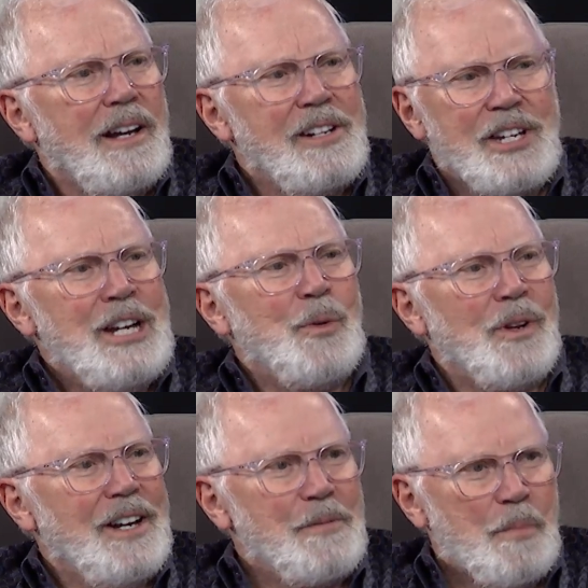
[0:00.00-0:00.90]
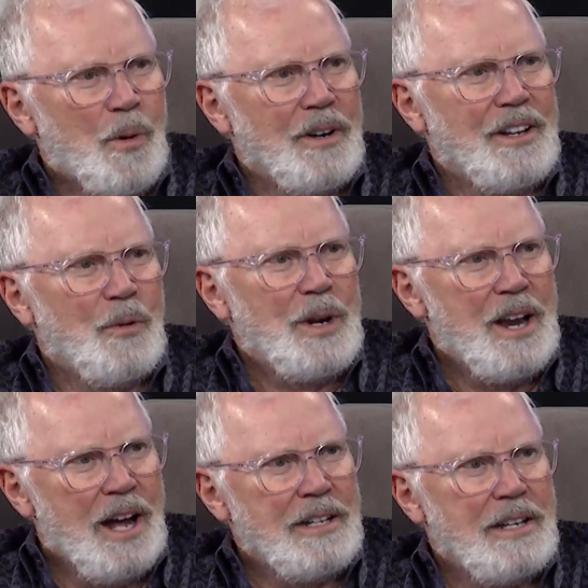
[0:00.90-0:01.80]
It's equally important that we
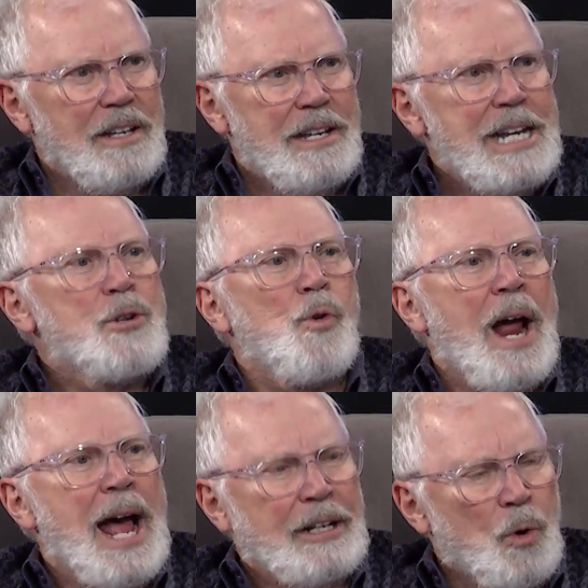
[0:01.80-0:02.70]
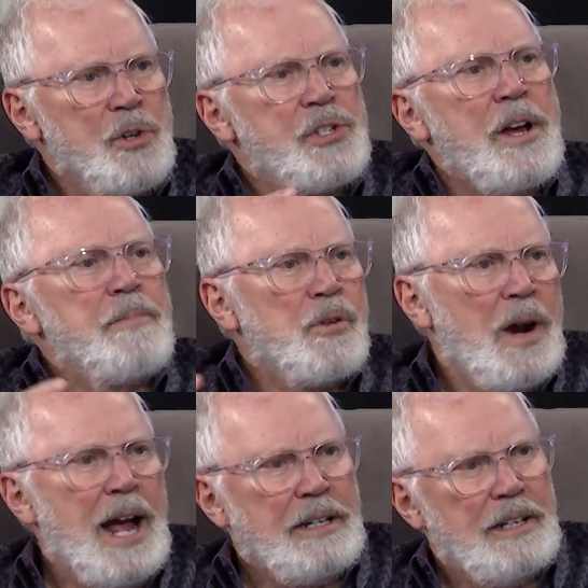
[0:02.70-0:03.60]
not detract or
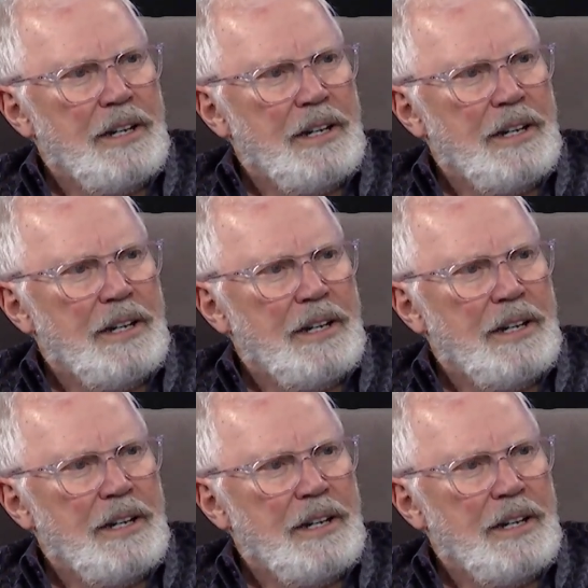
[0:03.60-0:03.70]
subtract